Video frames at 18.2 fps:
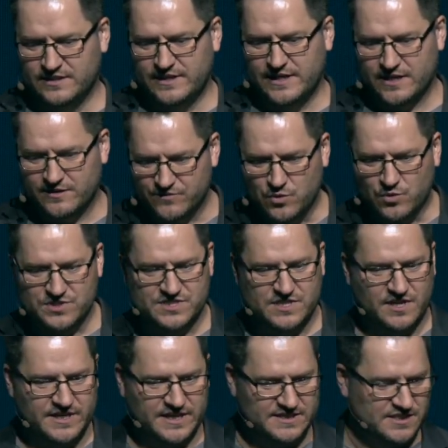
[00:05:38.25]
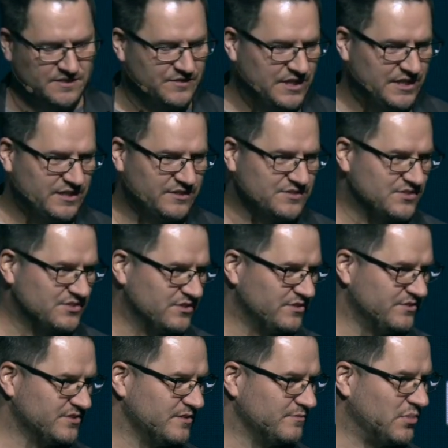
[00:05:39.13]
And of course, connectivity
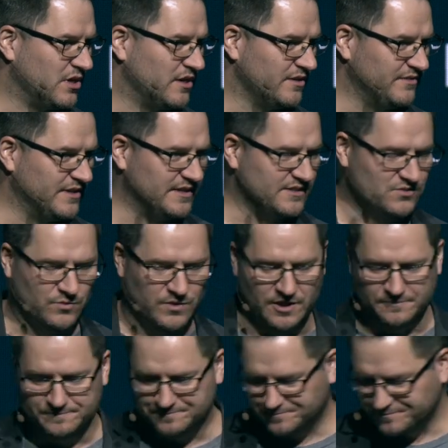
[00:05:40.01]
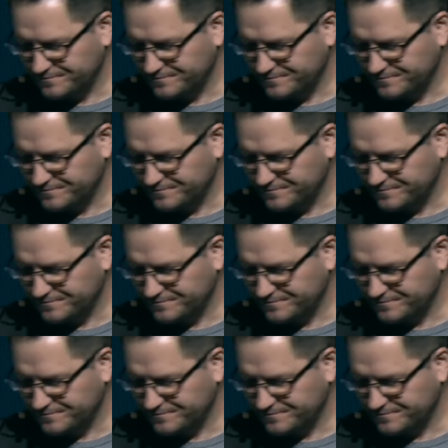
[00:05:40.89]
concerns are part of that as well.